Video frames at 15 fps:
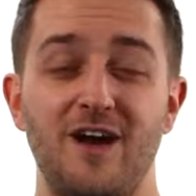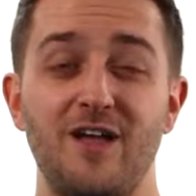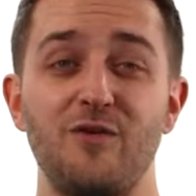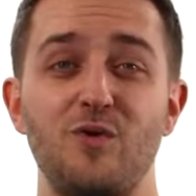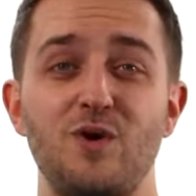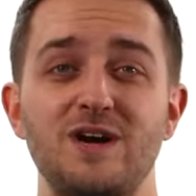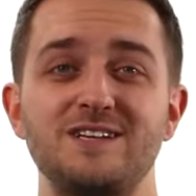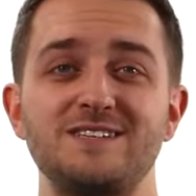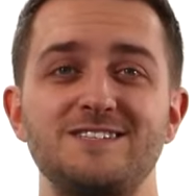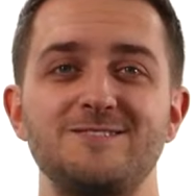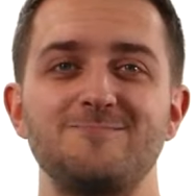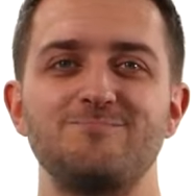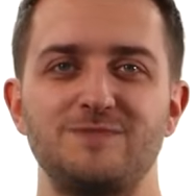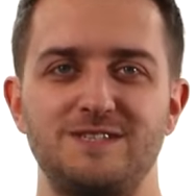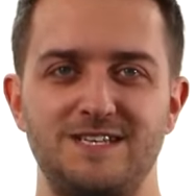
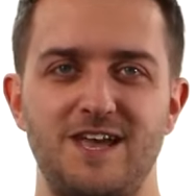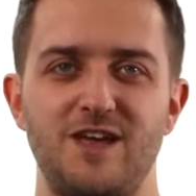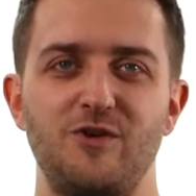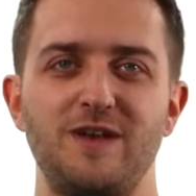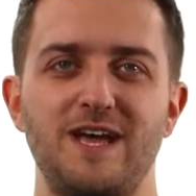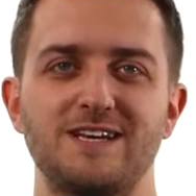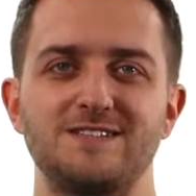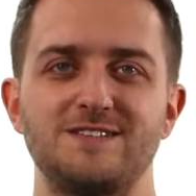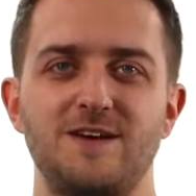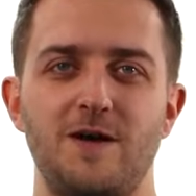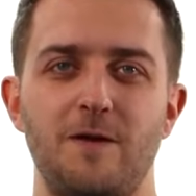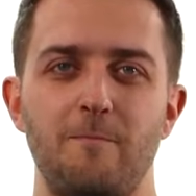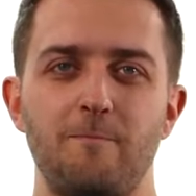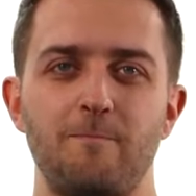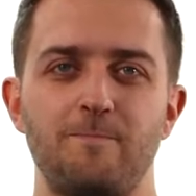Otherwise, see you next
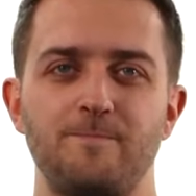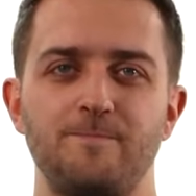time.